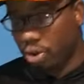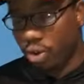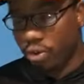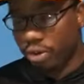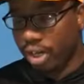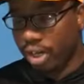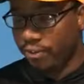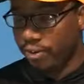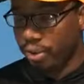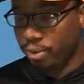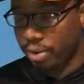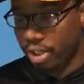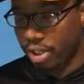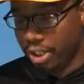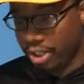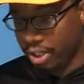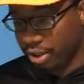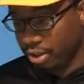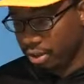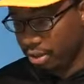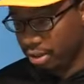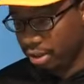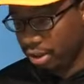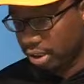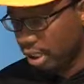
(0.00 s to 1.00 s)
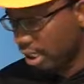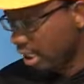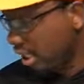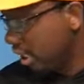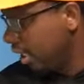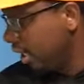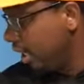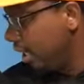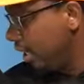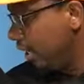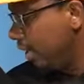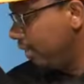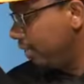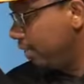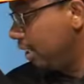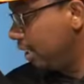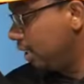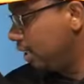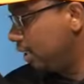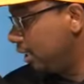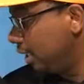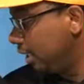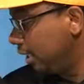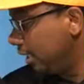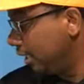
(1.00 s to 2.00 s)
pole, whatever you want to use.
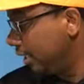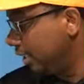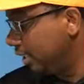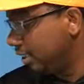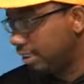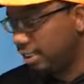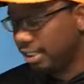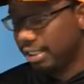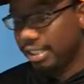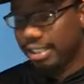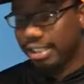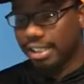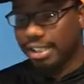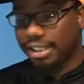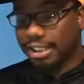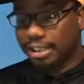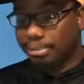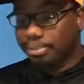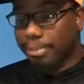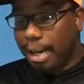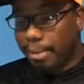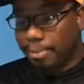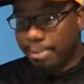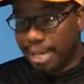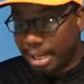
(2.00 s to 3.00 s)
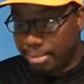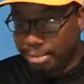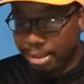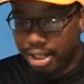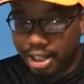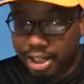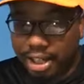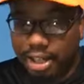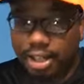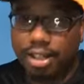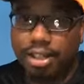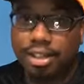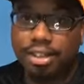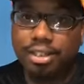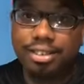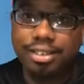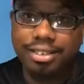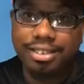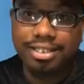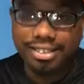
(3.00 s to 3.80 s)
This is my baby here.